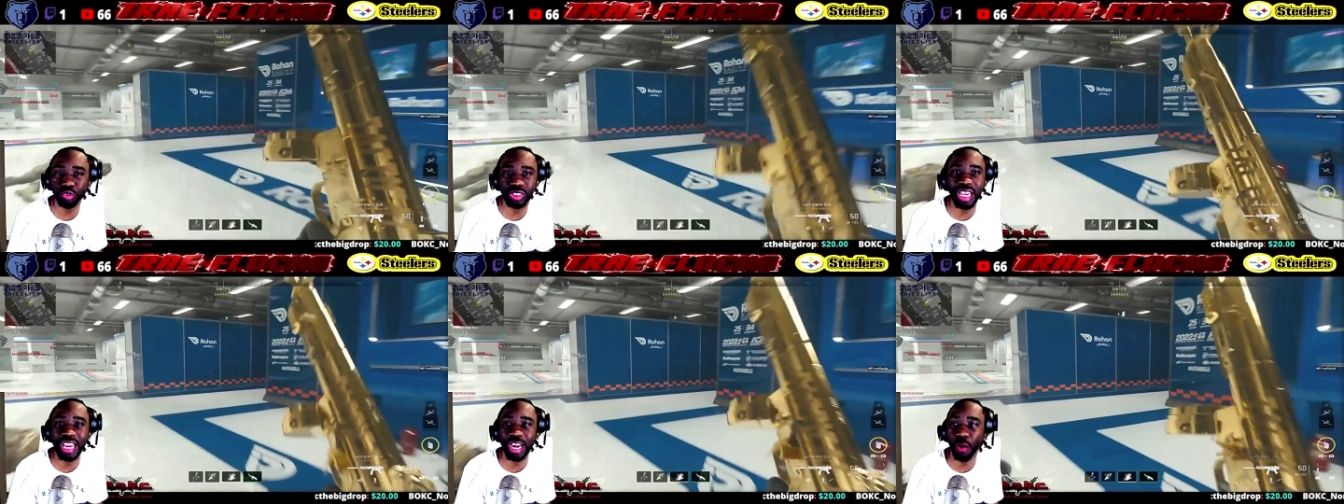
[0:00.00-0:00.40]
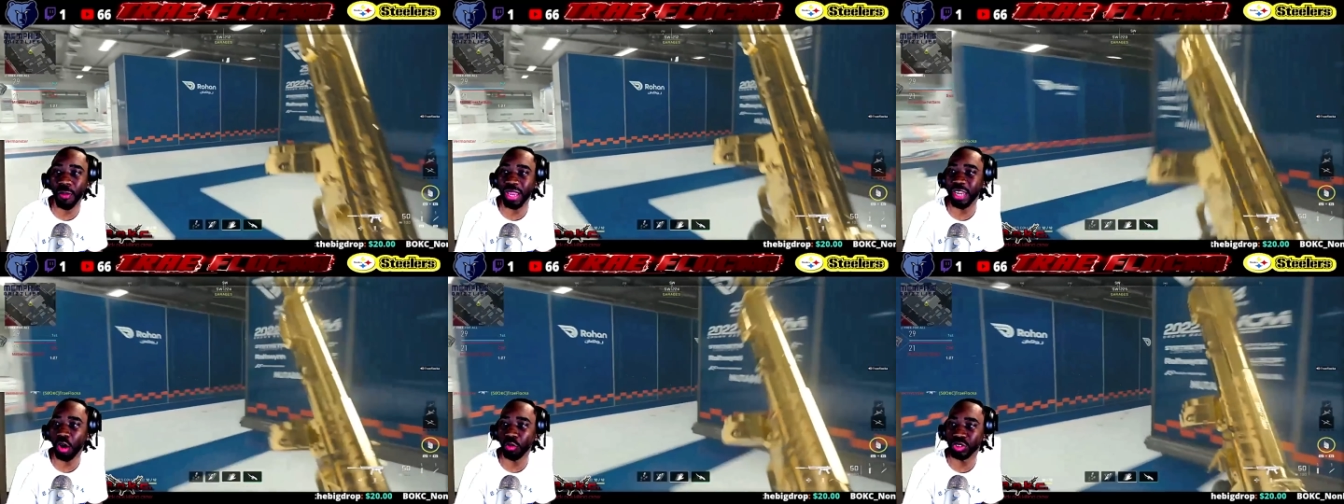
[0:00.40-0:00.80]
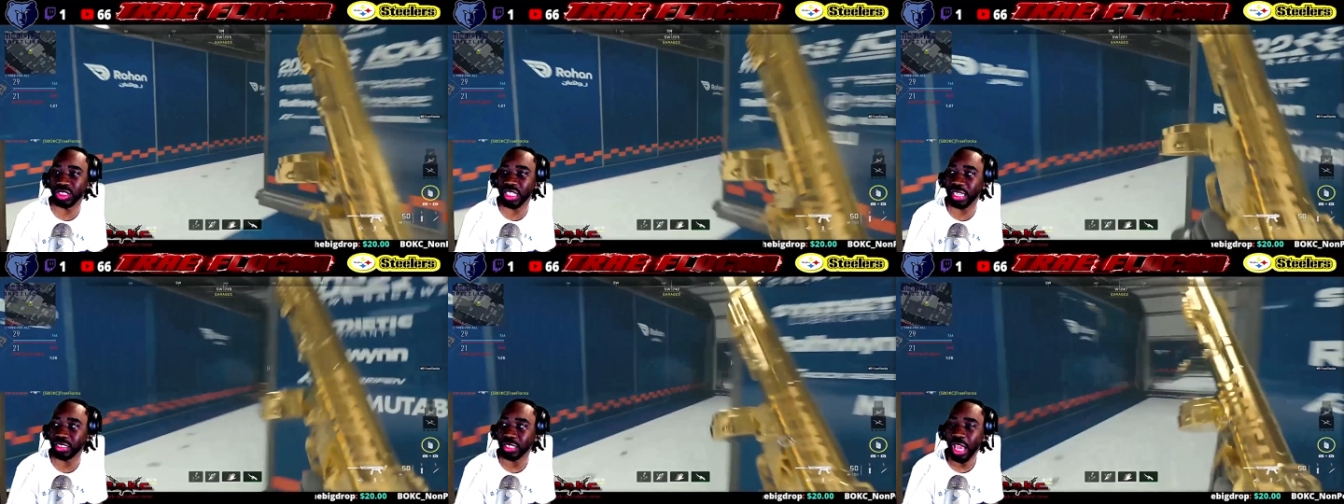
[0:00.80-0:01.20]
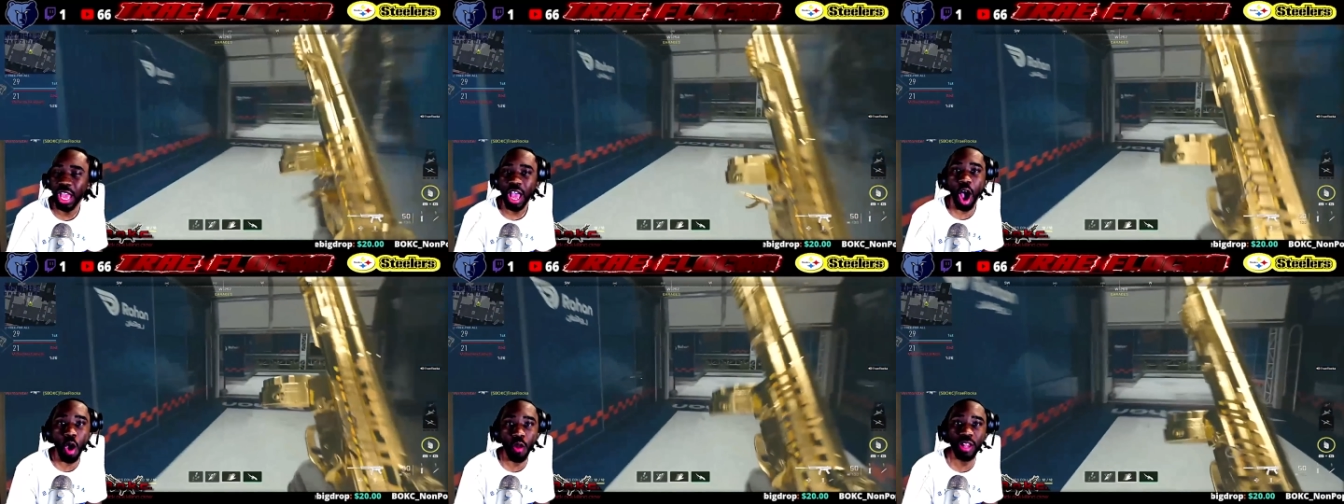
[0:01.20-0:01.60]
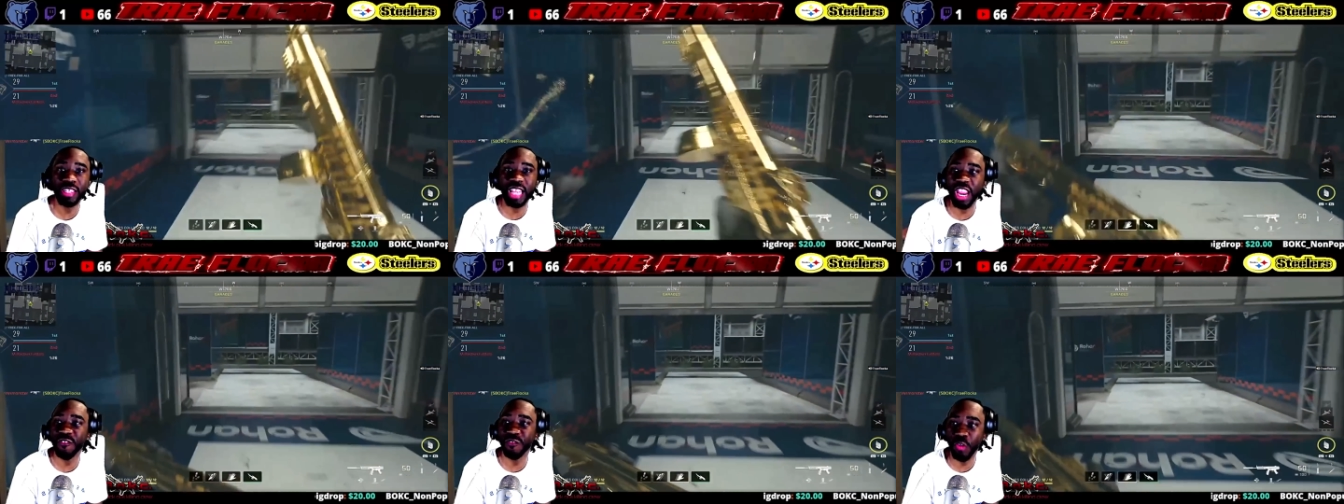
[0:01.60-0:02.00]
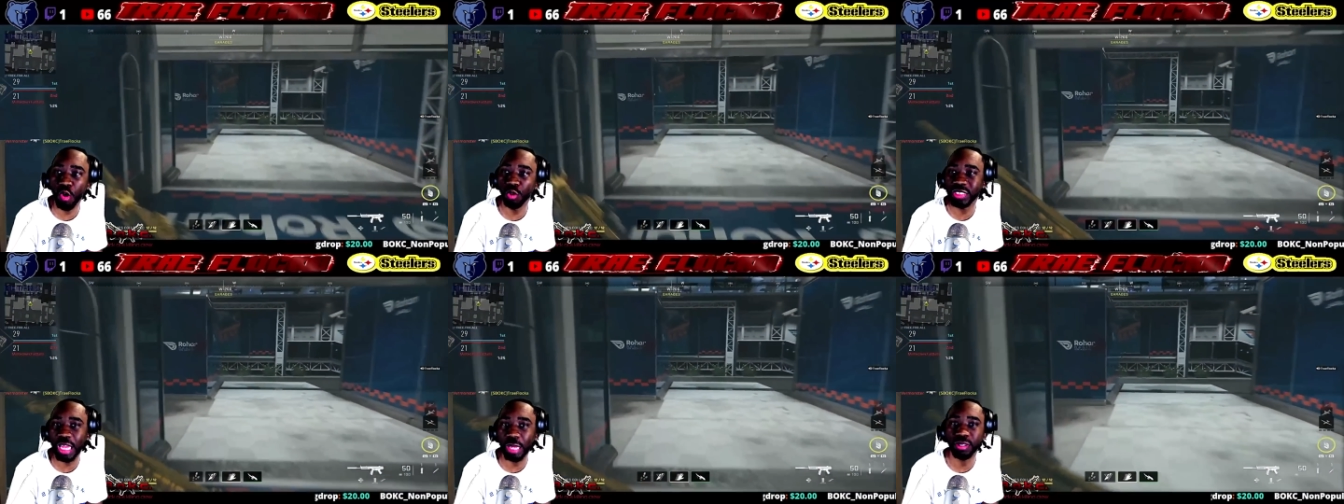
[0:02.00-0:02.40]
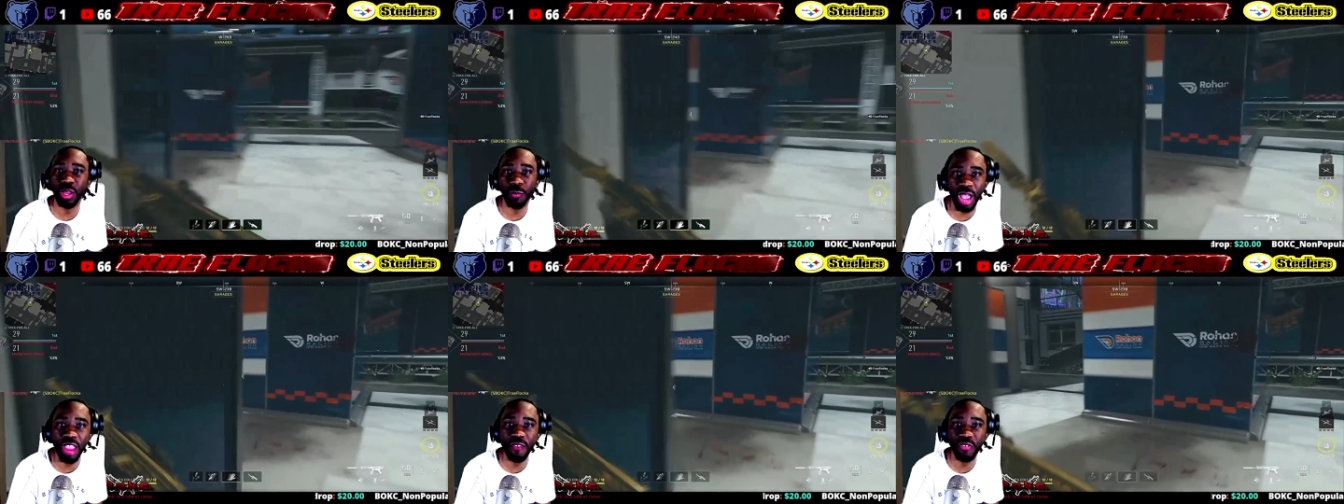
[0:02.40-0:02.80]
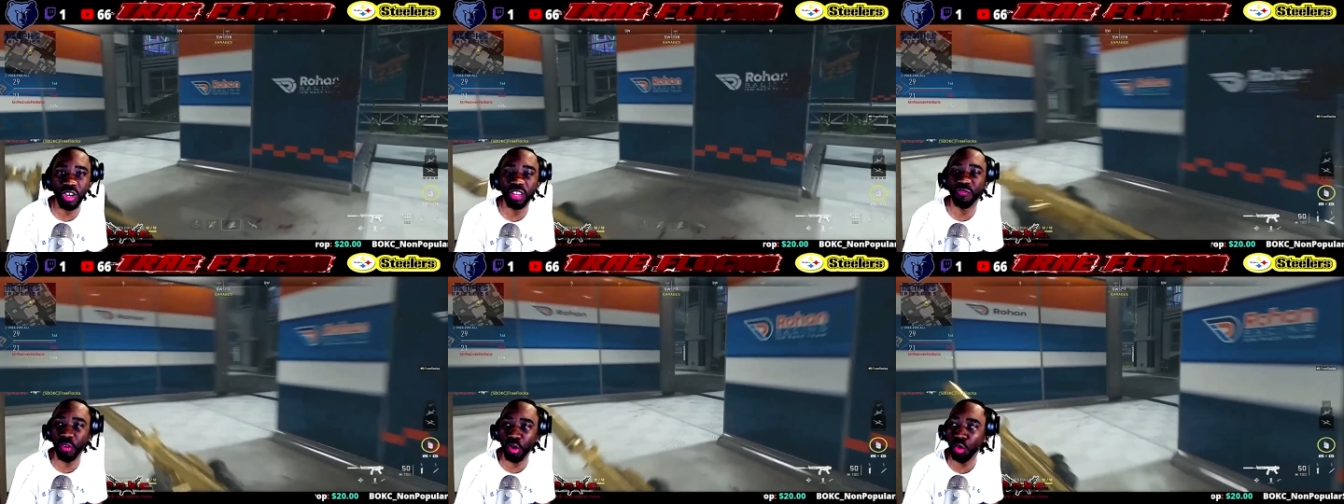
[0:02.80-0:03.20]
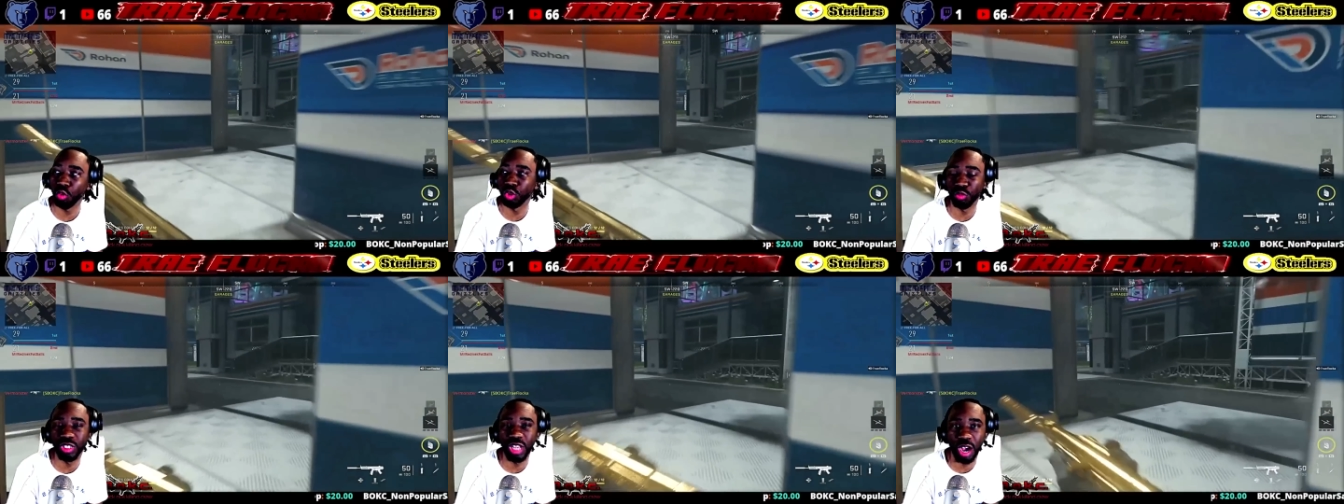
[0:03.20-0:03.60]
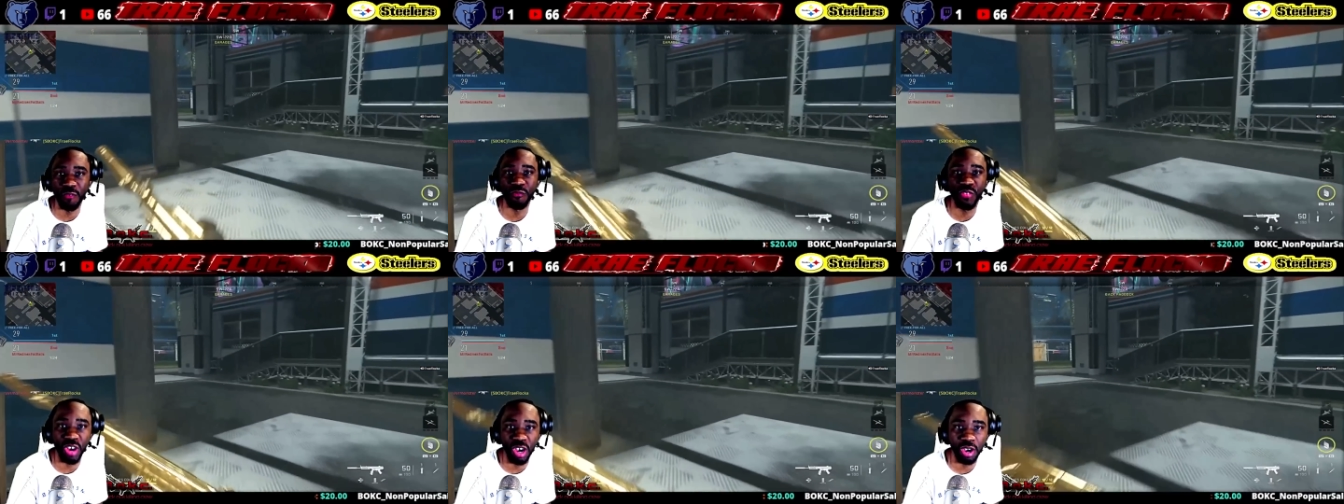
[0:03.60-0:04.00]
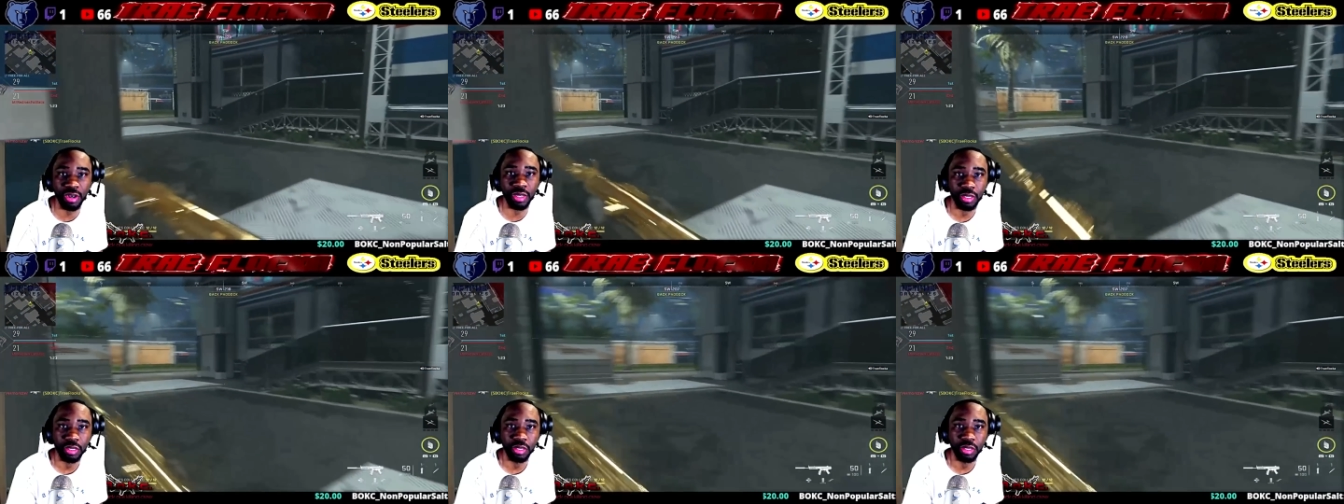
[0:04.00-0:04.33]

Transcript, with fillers: saying don't make no sense. Only thing food stamps can pay for is food, you dumb fuck.